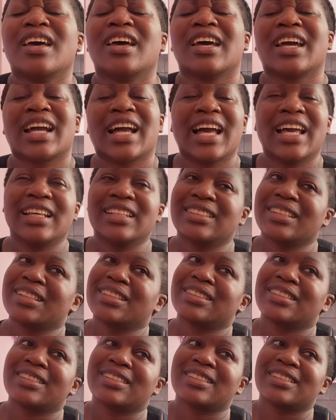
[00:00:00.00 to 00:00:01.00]
guys,
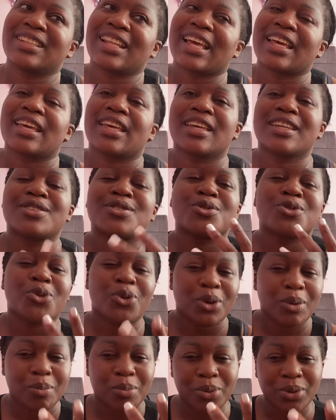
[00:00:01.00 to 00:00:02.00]
it's like, it's so
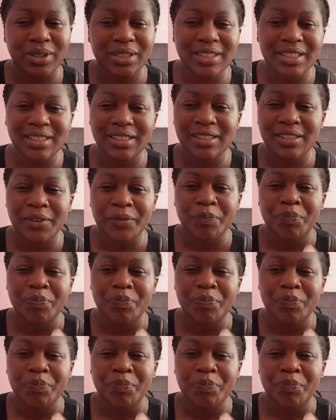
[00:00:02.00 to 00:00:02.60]
important